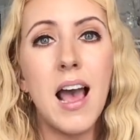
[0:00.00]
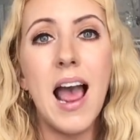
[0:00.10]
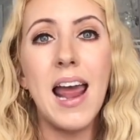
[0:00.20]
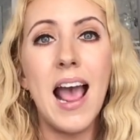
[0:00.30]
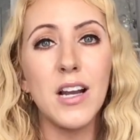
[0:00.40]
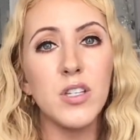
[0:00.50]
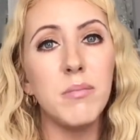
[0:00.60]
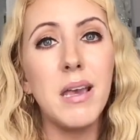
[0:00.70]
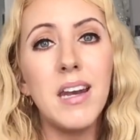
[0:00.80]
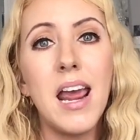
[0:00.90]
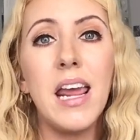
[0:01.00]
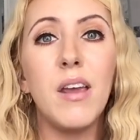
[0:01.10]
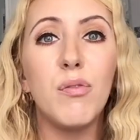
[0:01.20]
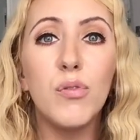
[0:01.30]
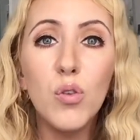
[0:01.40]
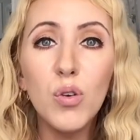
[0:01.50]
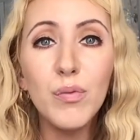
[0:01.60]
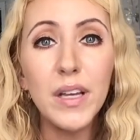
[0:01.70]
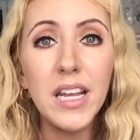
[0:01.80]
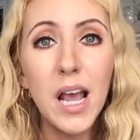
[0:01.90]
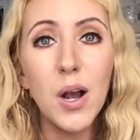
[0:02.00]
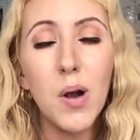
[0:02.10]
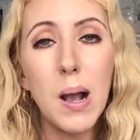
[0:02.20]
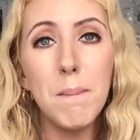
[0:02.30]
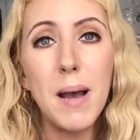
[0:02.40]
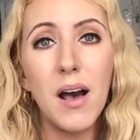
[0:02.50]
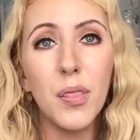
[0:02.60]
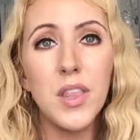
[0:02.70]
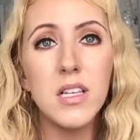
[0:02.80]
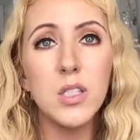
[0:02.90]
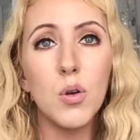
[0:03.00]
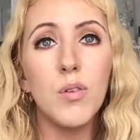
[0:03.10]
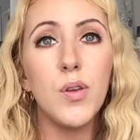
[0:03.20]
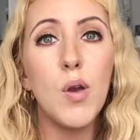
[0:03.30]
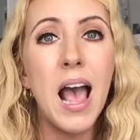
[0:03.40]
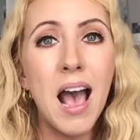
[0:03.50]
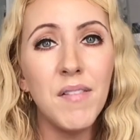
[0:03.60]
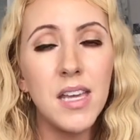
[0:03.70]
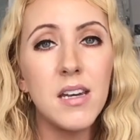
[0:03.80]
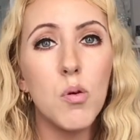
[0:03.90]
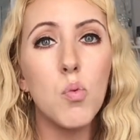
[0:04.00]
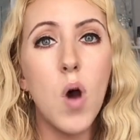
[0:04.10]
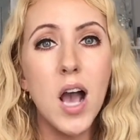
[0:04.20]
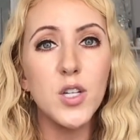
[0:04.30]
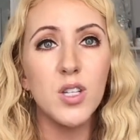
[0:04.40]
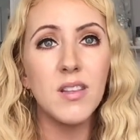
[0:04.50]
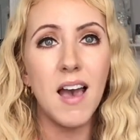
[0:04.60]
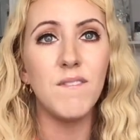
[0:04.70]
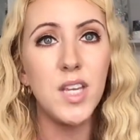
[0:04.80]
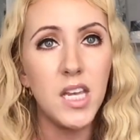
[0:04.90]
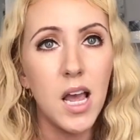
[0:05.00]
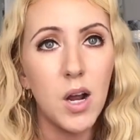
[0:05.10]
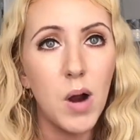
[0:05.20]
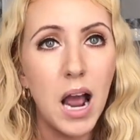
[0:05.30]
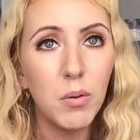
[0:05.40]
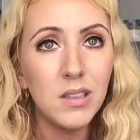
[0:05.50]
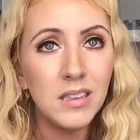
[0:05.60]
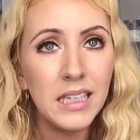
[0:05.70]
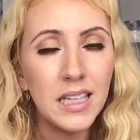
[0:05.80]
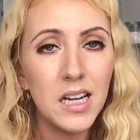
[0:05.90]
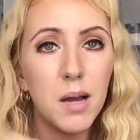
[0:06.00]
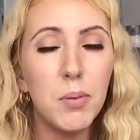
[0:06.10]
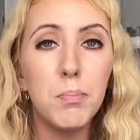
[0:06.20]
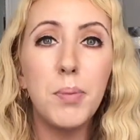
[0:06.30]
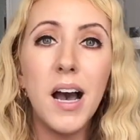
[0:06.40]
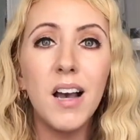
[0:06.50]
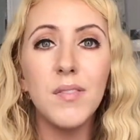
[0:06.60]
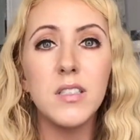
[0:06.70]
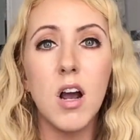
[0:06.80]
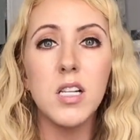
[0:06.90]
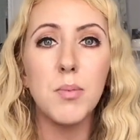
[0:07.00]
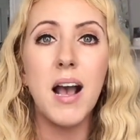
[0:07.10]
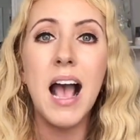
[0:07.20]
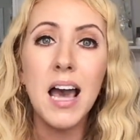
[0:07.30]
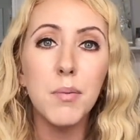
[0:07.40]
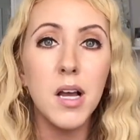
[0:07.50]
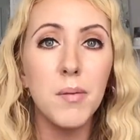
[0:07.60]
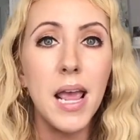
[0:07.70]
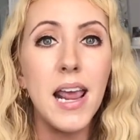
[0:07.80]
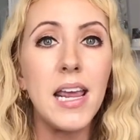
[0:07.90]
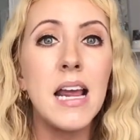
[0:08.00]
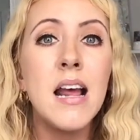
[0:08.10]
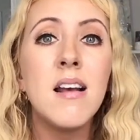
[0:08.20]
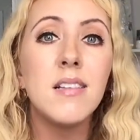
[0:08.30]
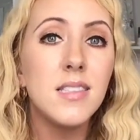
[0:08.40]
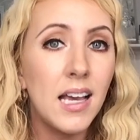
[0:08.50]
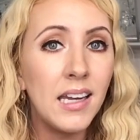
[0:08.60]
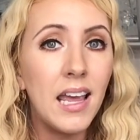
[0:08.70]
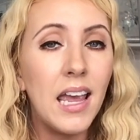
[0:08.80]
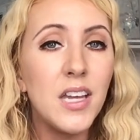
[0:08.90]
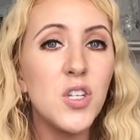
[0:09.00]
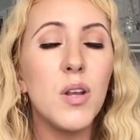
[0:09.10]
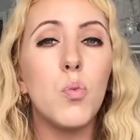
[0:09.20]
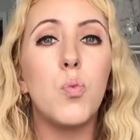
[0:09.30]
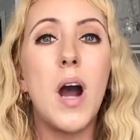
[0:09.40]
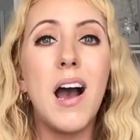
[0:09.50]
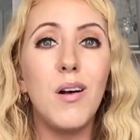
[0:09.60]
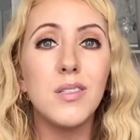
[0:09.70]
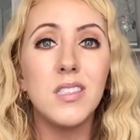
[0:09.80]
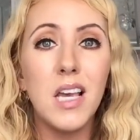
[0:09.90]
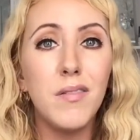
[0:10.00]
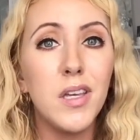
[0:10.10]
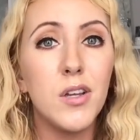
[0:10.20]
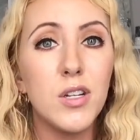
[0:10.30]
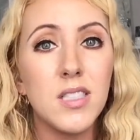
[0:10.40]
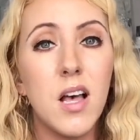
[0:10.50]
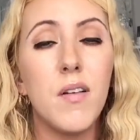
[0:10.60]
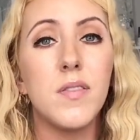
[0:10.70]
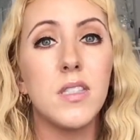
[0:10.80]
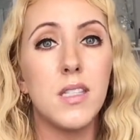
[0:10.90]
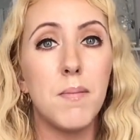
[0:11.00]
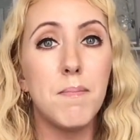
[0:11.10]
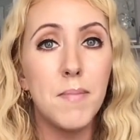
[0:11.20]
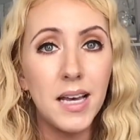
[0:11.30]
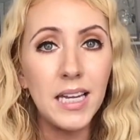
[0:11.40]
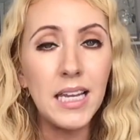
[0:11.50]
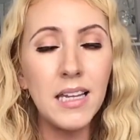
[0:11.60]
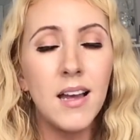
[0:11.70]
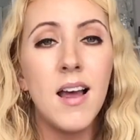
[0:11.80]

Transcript: I actually made a full video about this, so if you haven't watched that video, I will link it up above. It talks about how to become a signing agent while saving yourself some money.